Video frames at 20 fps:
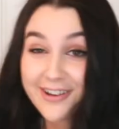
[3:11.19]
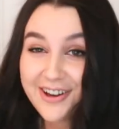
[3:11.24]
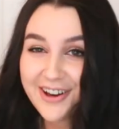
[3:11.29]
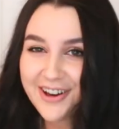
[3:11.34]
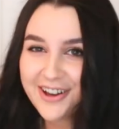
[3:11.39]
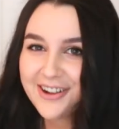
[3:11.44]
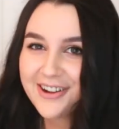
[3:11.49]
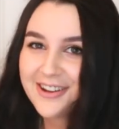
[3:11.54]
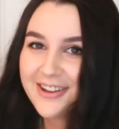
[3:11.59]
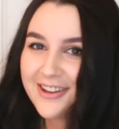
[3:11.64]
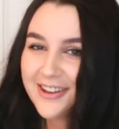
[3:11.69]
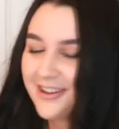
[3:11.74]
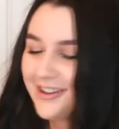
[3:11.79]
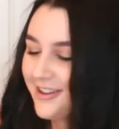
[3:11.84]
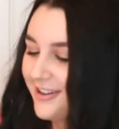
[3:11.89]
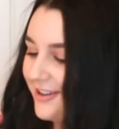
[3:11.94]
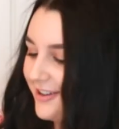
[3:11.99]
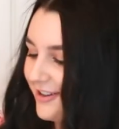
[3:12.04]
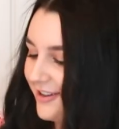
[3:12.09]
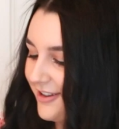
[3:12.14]
got
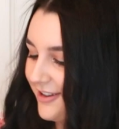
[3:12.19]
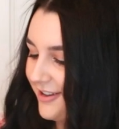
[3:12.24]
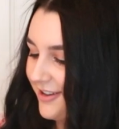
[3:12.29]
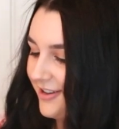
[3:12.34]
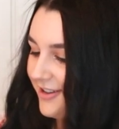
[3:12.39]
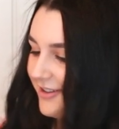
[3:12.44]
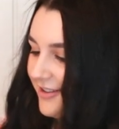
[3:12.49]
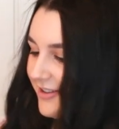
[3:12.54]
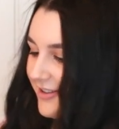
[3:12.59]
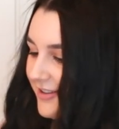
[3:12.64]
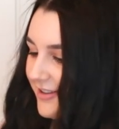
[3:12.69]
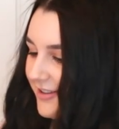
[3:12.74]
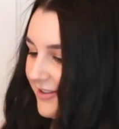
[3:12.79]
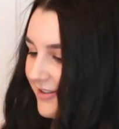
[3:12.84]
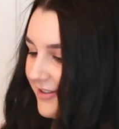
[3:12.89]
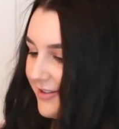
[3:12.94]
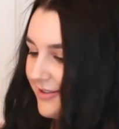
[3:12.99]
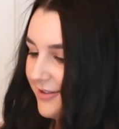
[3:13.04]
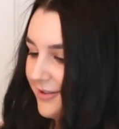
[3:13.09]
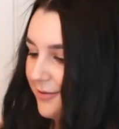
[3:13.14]
is
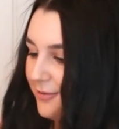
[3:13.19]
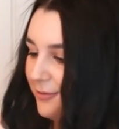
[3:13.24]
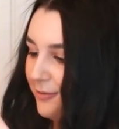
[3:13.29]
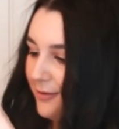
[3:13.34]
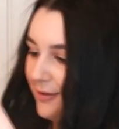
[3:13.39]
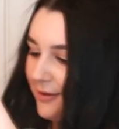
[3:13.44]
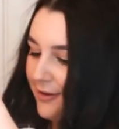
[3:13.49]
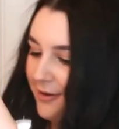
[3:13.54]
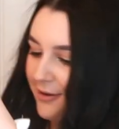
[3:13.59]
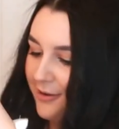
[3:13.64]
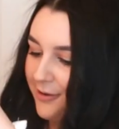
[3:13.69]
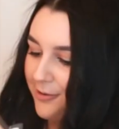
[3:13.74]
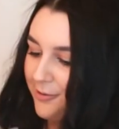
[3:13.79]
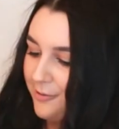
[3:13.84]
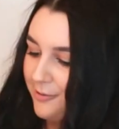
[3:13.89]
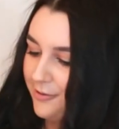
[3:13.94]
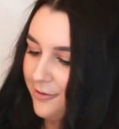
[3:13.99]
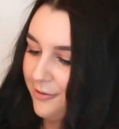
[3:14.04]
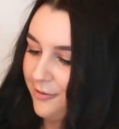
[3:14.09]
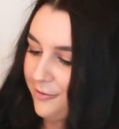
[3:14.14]
this really
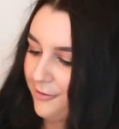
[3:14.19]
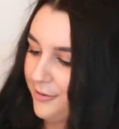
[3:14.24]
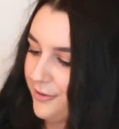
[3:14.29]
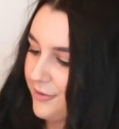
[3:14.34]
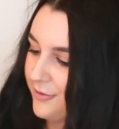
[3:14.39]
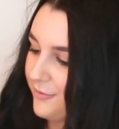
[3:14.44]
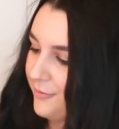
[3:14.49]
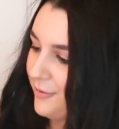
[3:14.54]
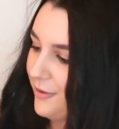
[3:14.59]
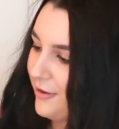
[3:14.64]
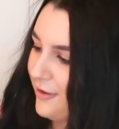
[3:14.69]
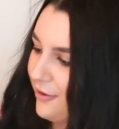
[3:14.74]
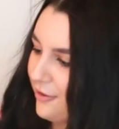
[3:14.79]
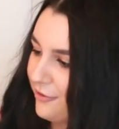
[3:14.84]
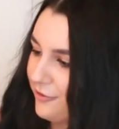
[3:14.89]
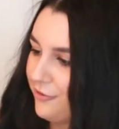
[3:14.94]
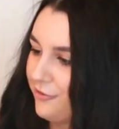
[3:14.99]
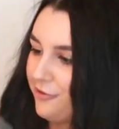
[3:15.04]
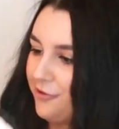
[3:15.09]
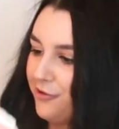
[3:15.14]
cute, oh, it's really
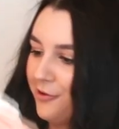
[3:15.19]
hard to